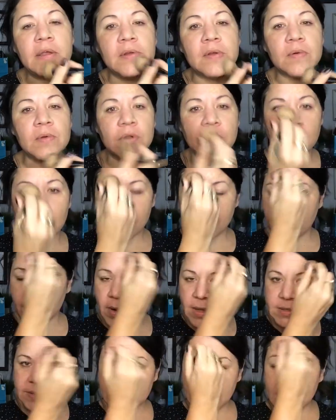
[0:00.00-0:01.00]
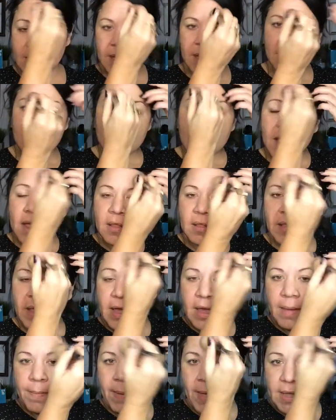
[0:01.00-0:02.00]
You know, you're not pressing
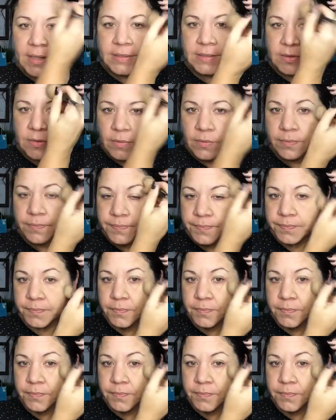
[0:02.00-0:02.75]
like a pencil.